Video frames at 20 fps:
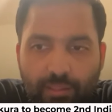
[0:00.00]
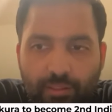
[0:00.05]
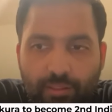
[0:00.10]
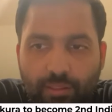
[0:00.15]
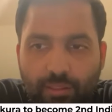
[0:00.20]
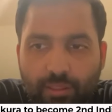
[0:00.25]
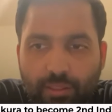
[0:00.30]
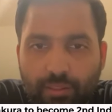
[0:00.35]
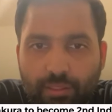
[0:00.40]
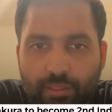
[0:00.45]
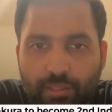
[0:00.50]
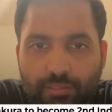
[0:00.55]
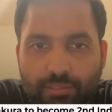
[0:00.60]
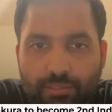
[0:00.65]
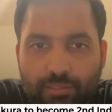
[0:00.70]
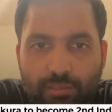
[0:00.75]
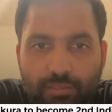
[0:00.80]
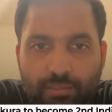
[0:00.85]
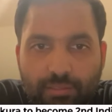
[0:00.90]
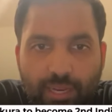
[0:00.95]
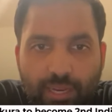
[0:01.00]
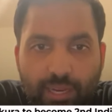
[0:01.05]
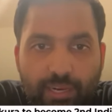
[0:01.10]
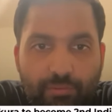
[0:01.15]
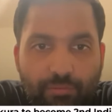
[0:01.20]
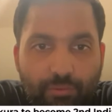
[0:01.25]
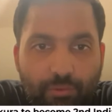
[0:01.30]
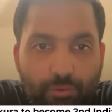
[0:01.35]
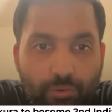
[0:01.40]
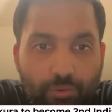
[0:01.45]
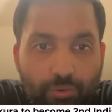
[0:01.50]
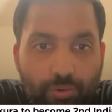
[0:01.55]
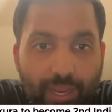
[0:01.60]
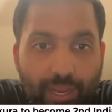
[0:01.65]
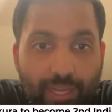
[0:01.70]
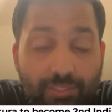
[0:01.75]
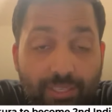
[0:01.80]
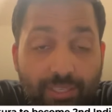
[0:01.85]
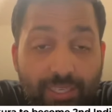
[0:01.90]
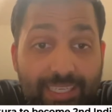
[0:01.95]
there's a select few who
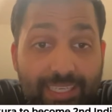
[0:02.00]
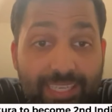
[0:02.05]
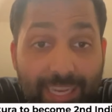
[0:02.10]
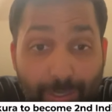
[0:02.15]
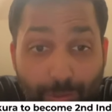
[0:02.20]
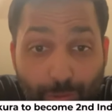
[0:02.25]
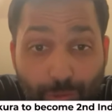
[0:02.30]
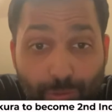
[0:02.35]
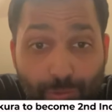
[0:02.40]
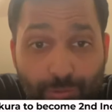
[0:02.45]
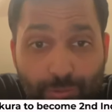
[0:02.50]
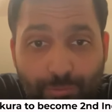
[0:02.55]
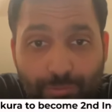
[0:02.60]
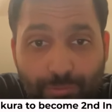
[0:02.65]
actually get to